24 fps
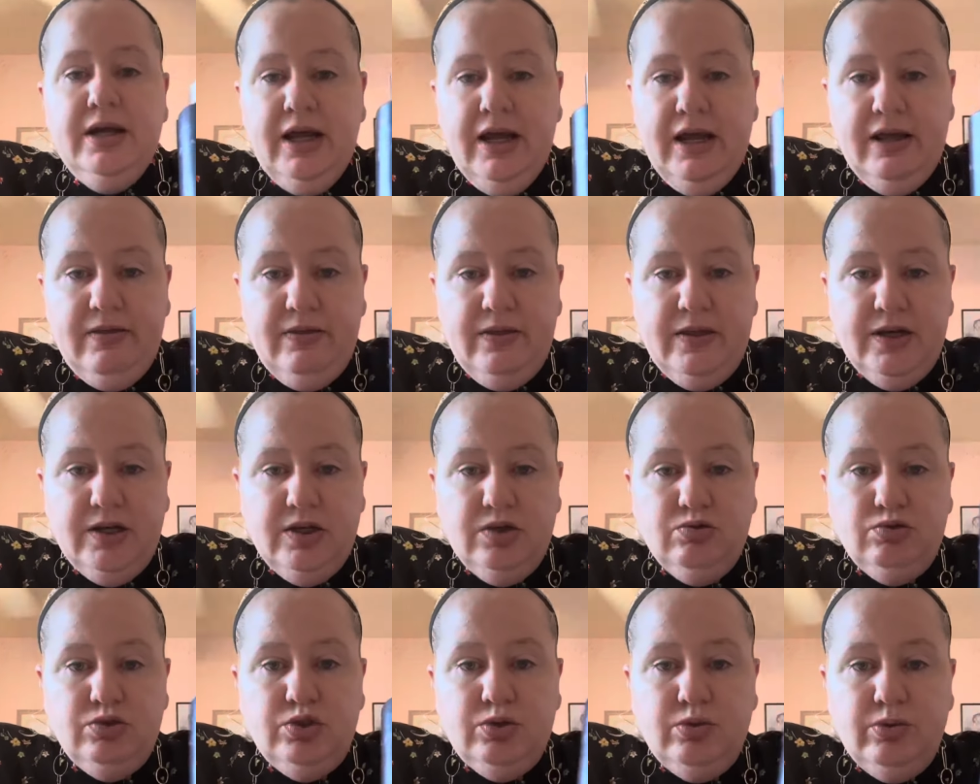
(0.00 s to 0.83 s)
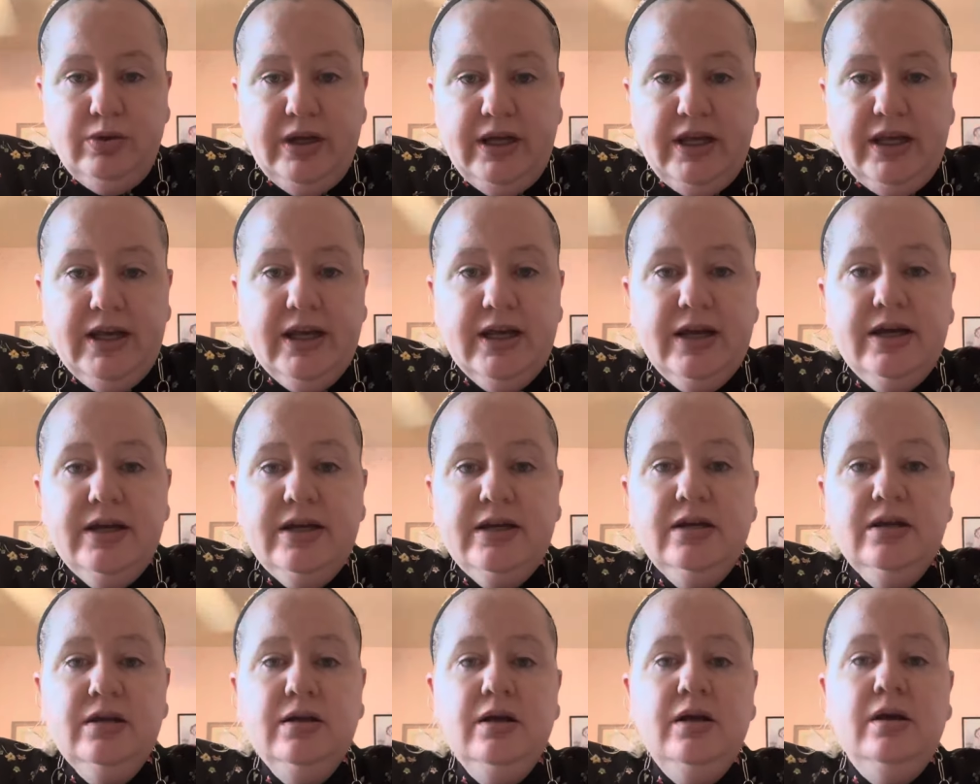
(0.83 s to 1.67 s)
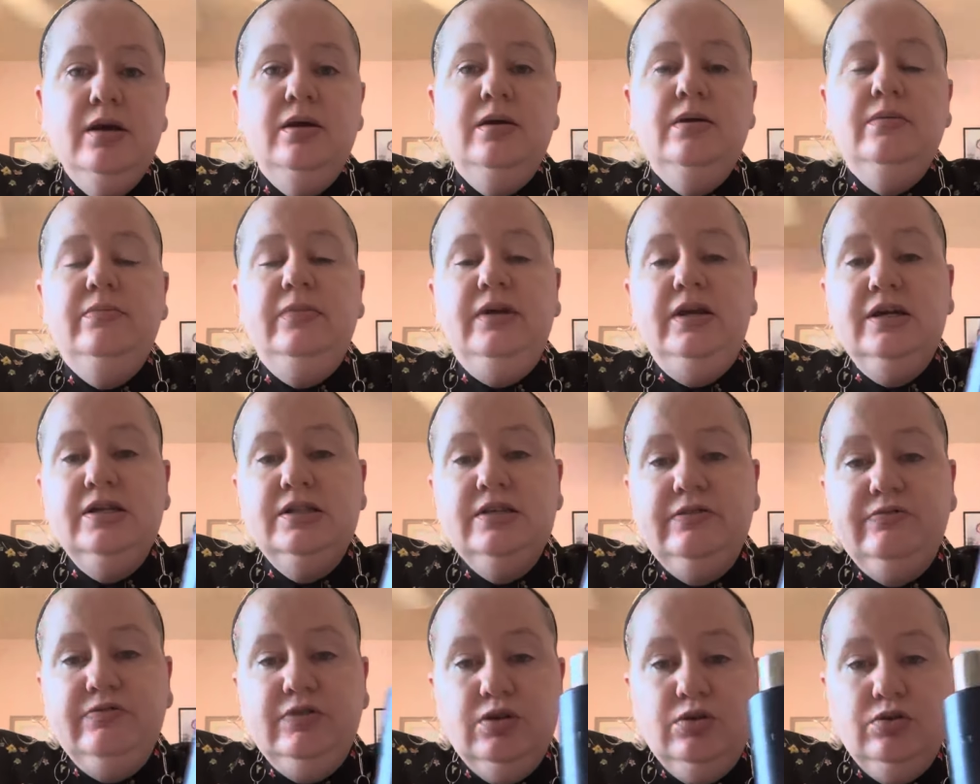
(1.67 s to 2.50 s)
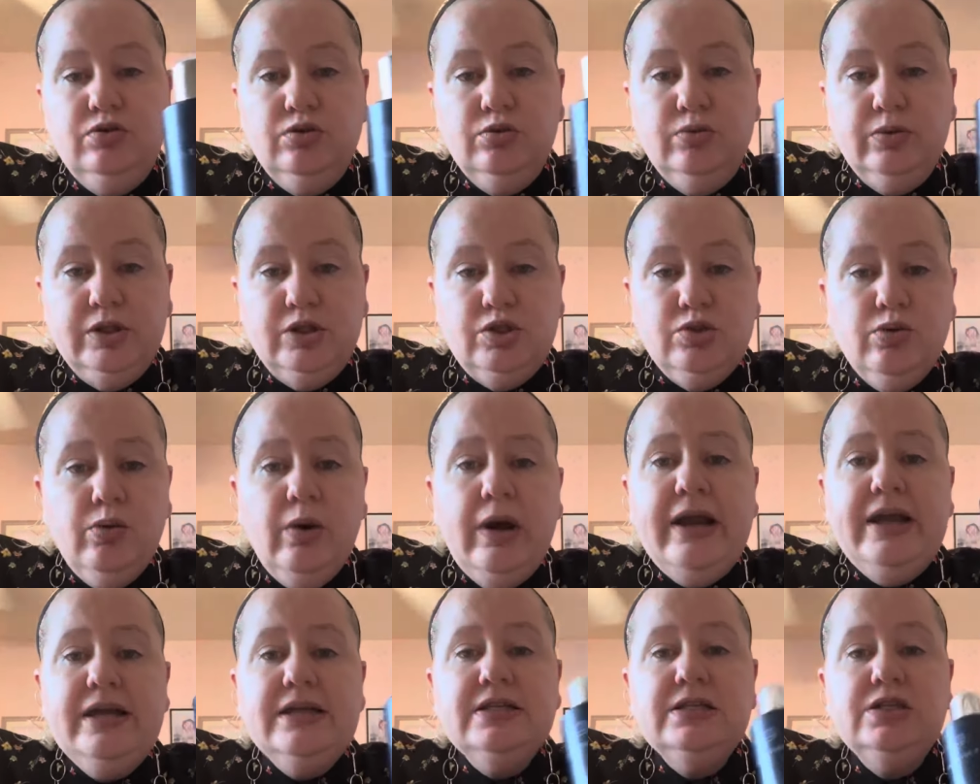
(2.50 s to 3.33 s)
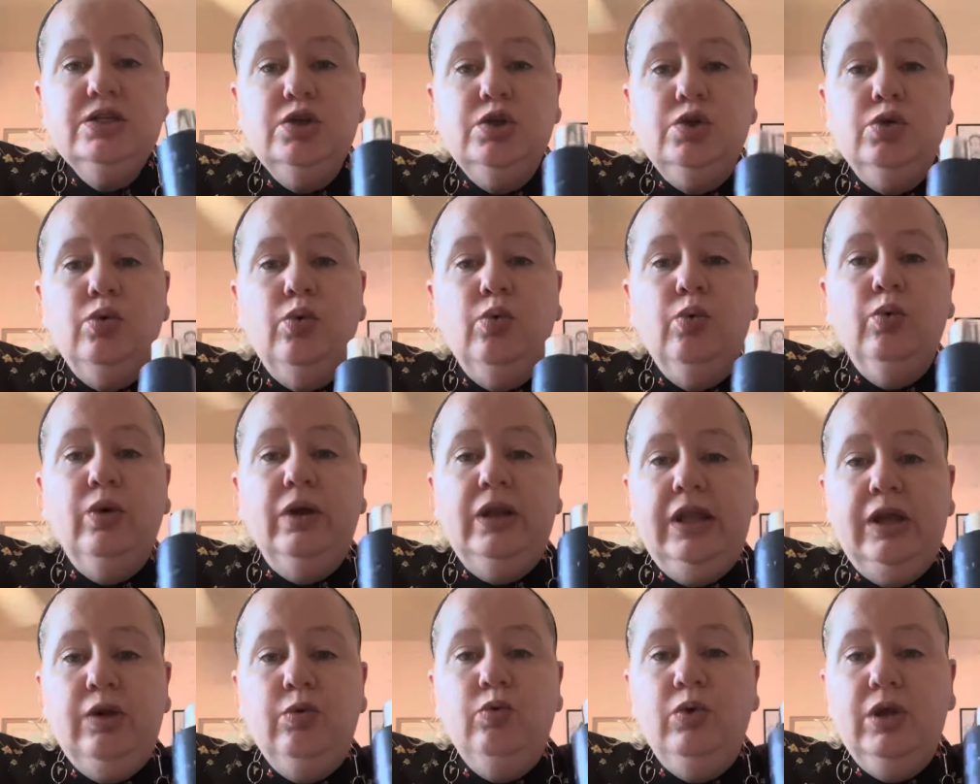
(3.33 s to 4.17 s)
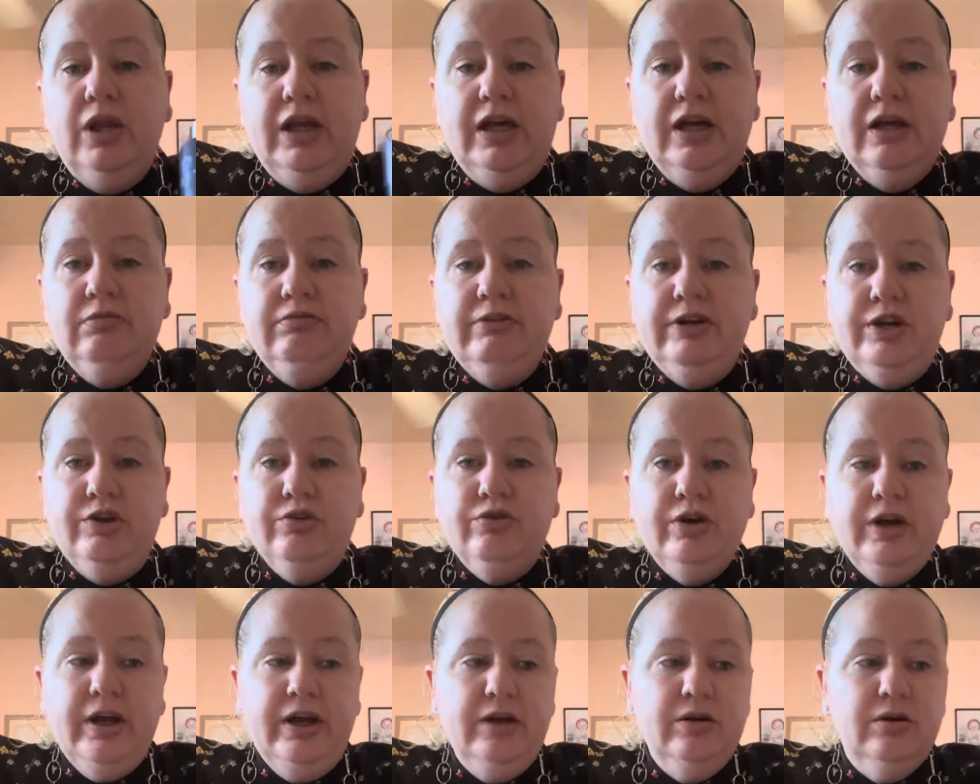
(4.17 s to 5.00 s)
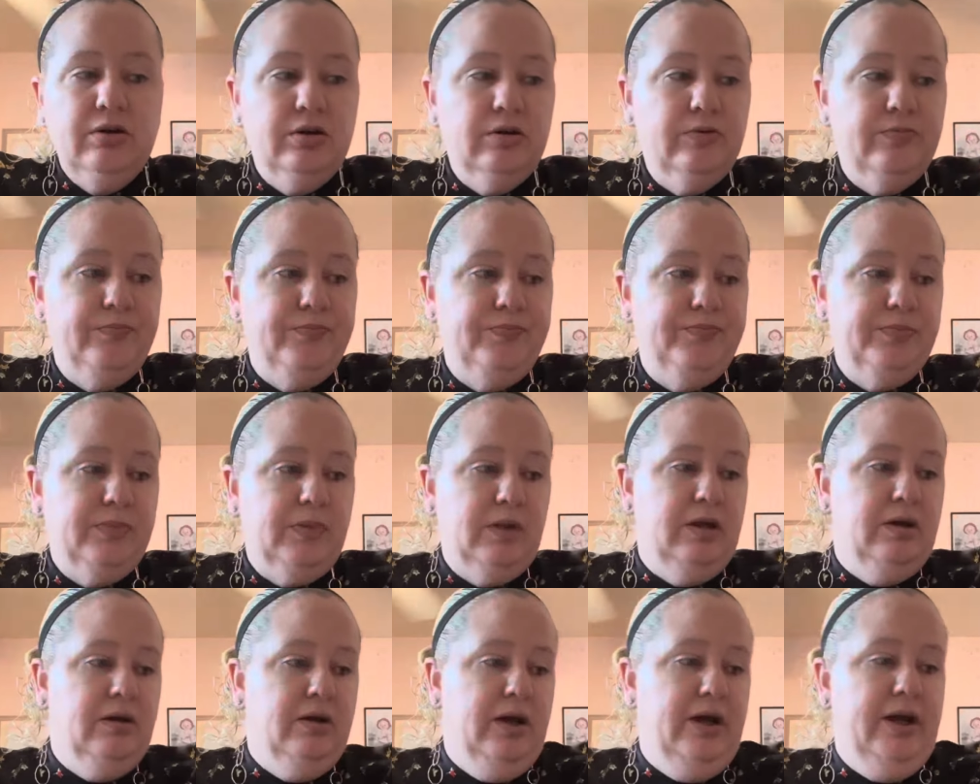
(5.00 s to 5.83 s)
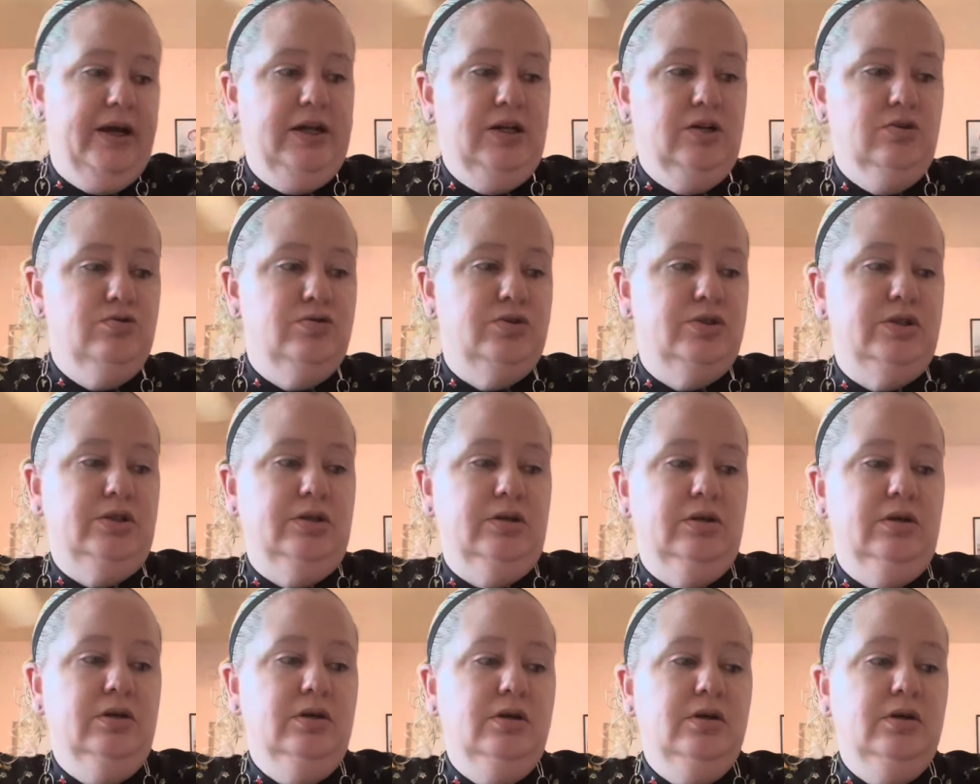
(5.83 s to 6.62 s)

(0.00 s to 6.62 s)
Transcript: And then you do it again, because if you do it twice, you really, really clean your hair. I use the